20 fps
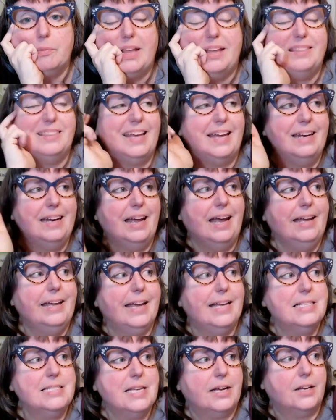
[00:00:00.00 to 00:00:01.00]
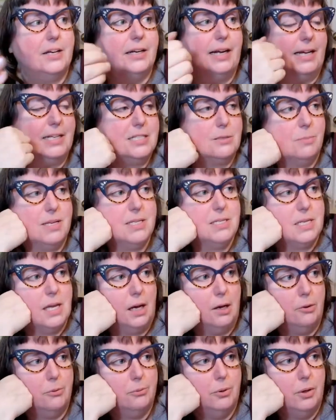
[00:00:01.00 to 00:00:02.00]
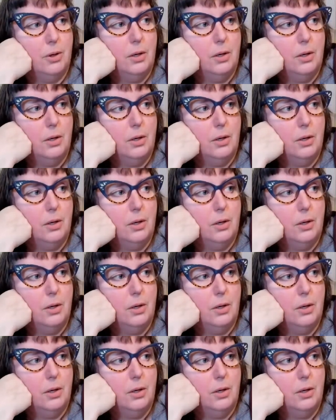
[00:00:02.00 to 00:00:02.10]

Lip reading: Then I guess I could ask myself